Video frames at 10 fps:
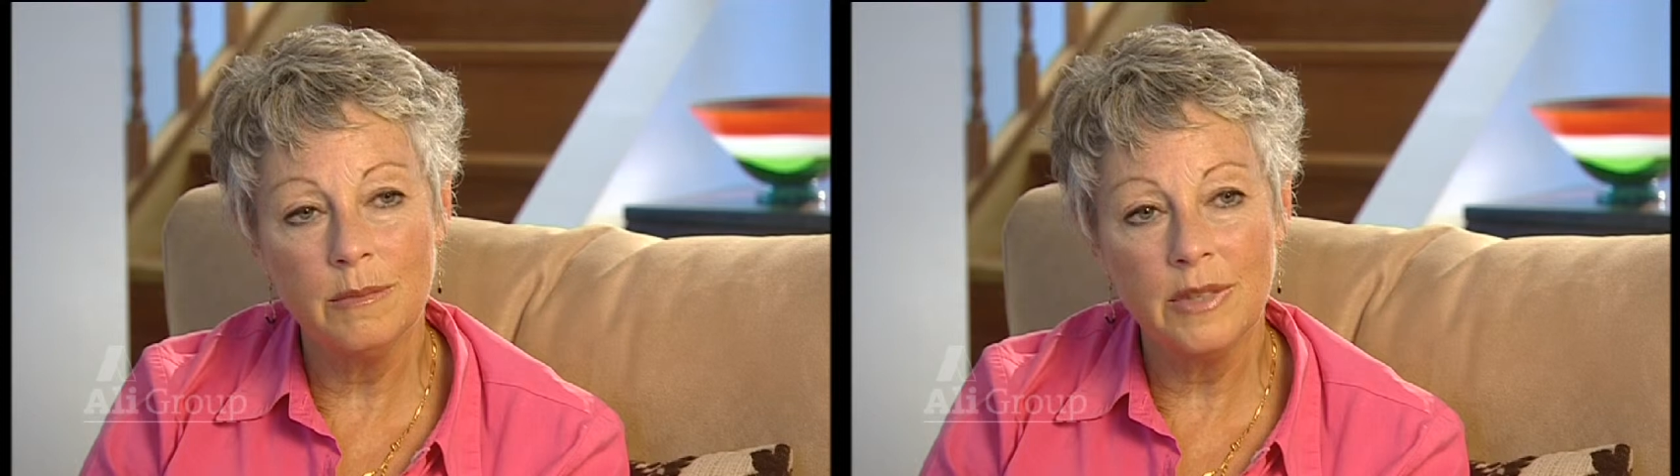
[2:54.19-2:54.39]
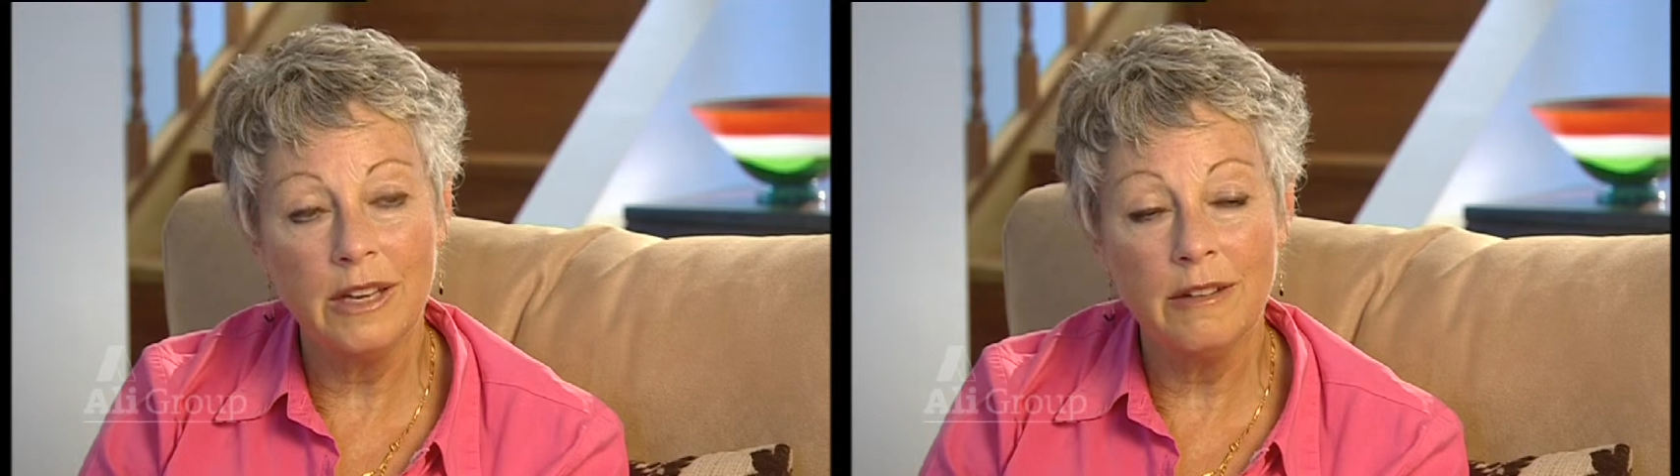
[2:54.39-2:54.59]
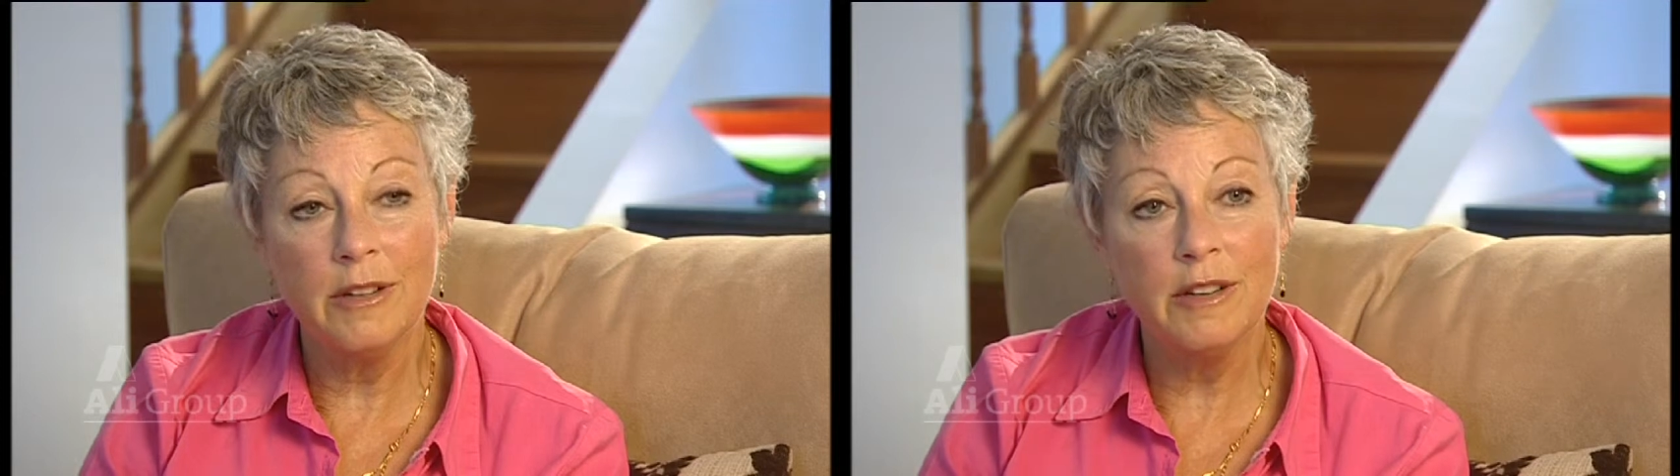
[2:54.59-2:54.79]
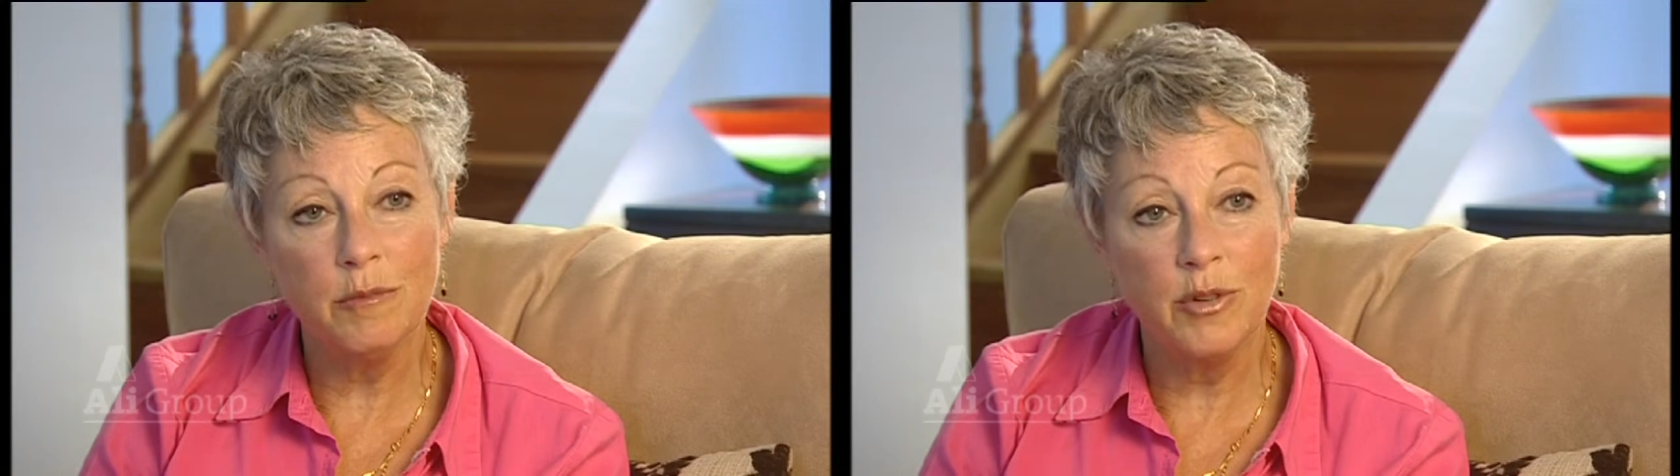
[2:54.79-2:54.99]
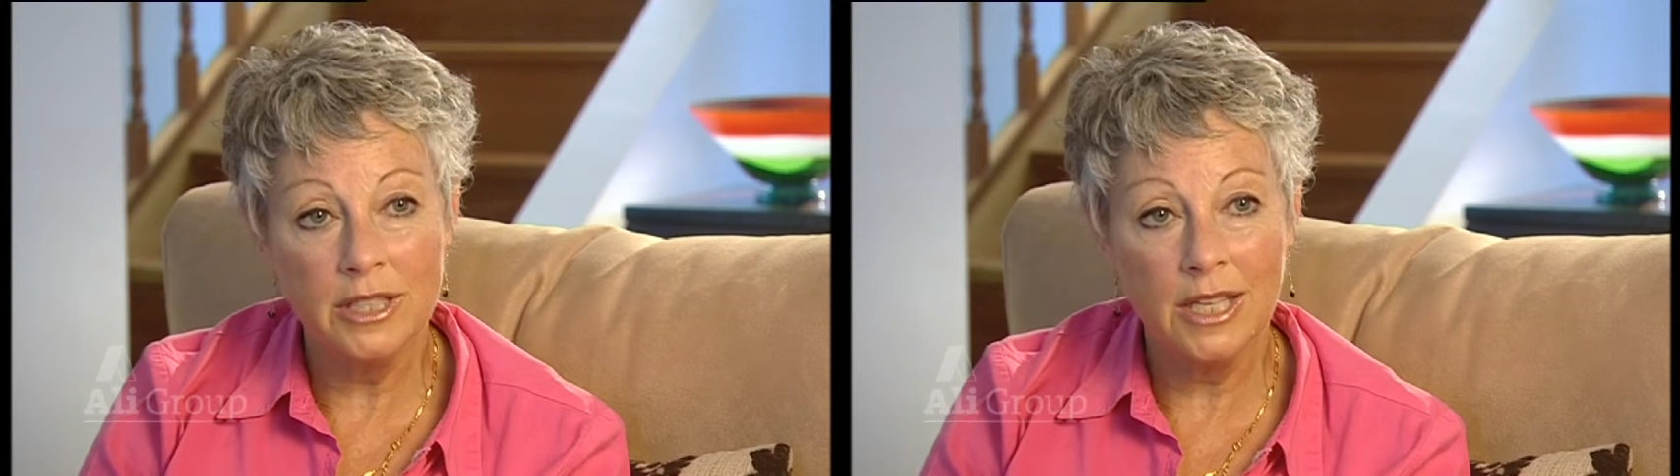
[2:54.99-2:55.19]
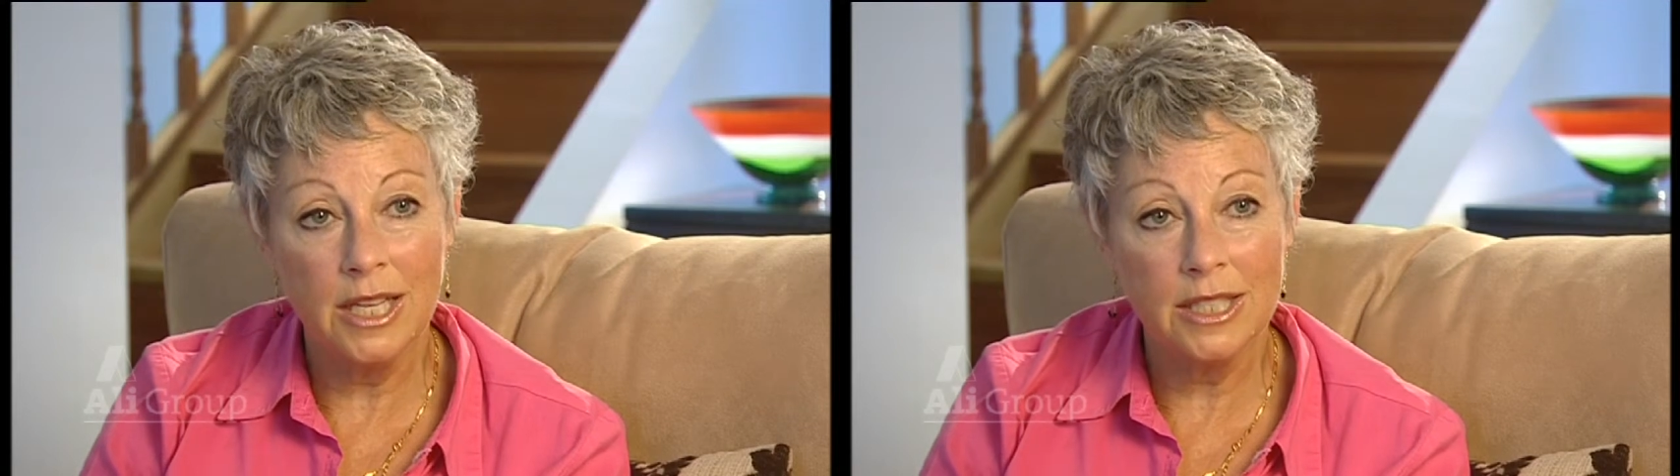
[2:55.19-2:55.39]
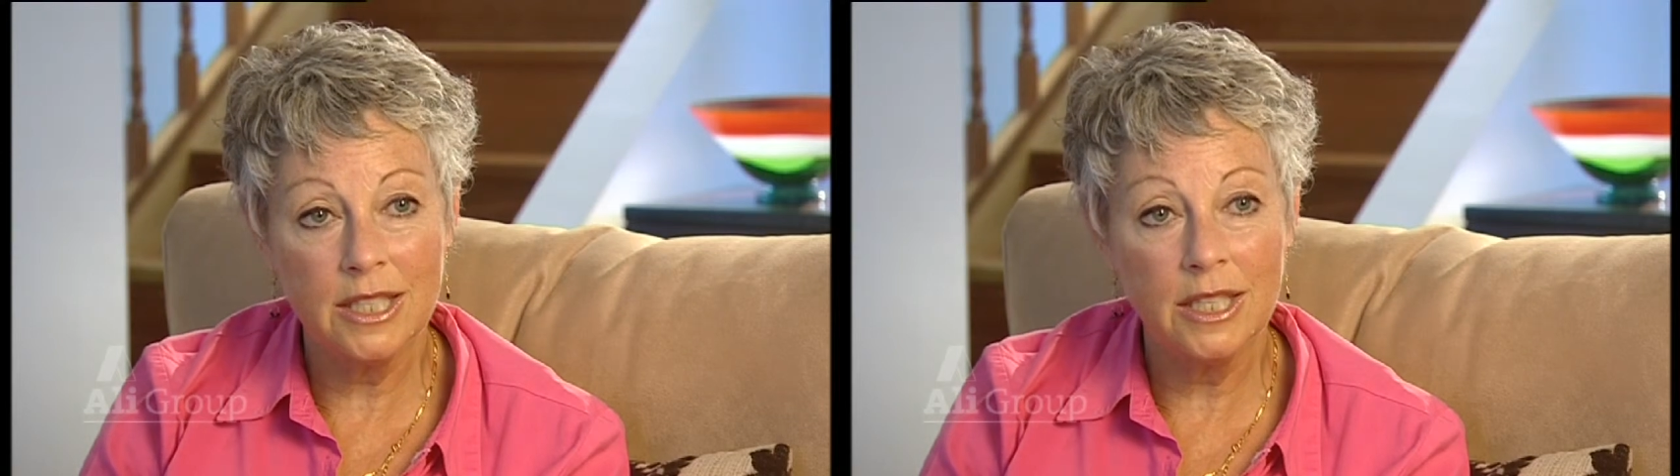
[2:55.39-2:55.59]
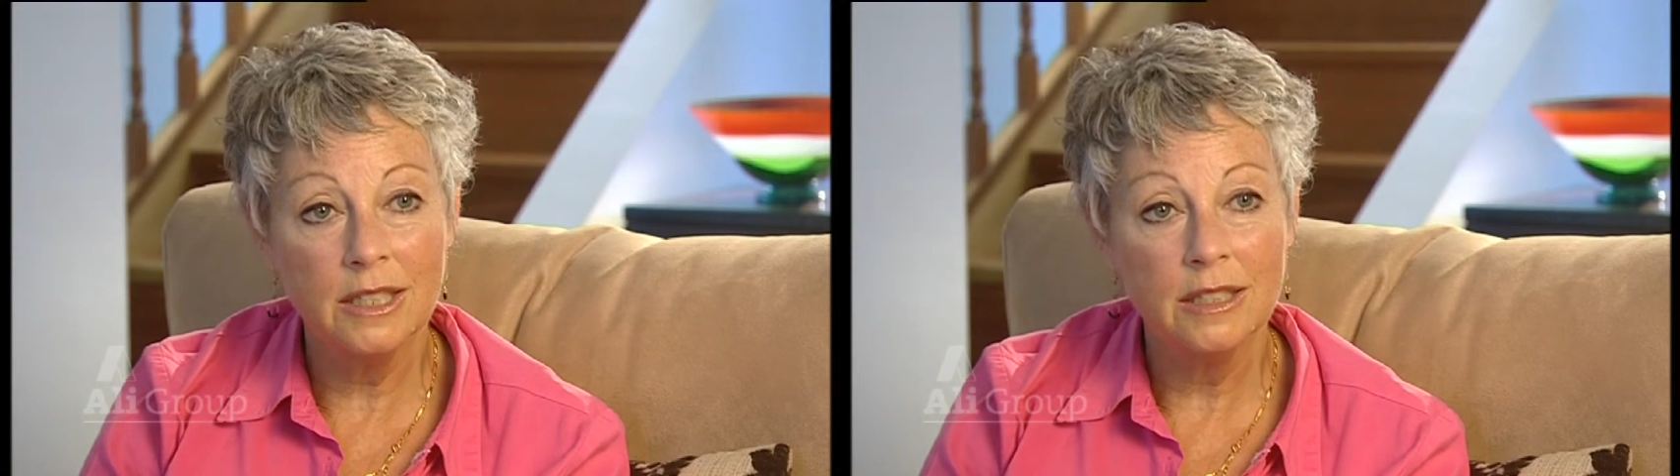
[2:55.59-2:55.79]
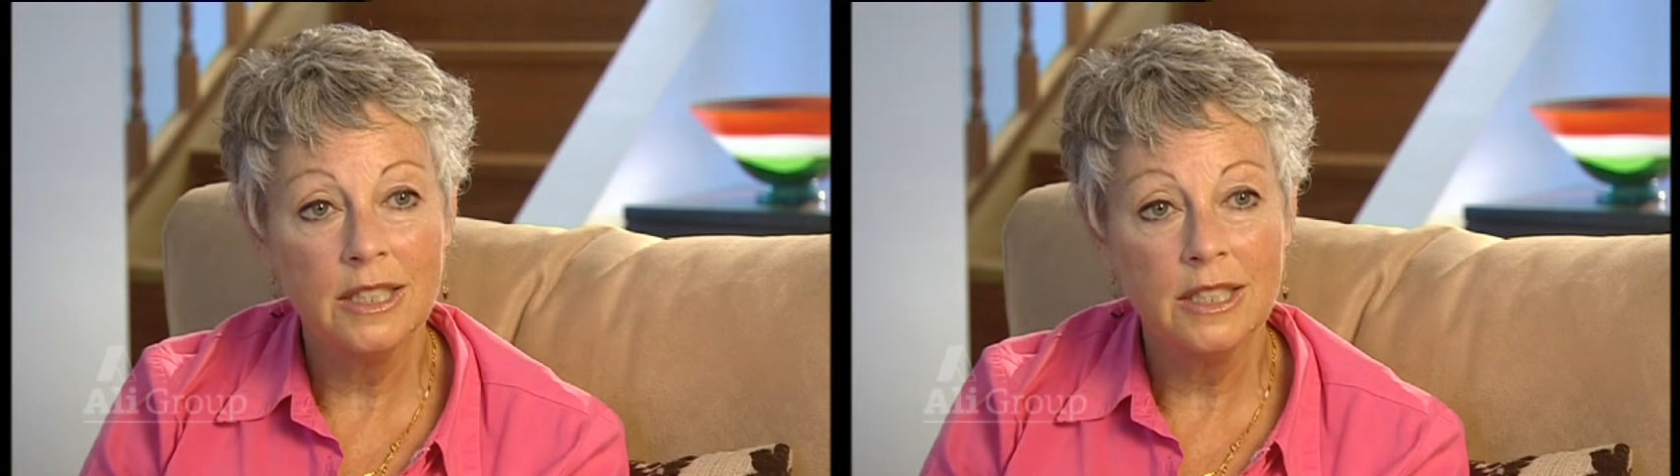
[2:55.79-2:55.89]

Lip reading: getting rid of breast cancer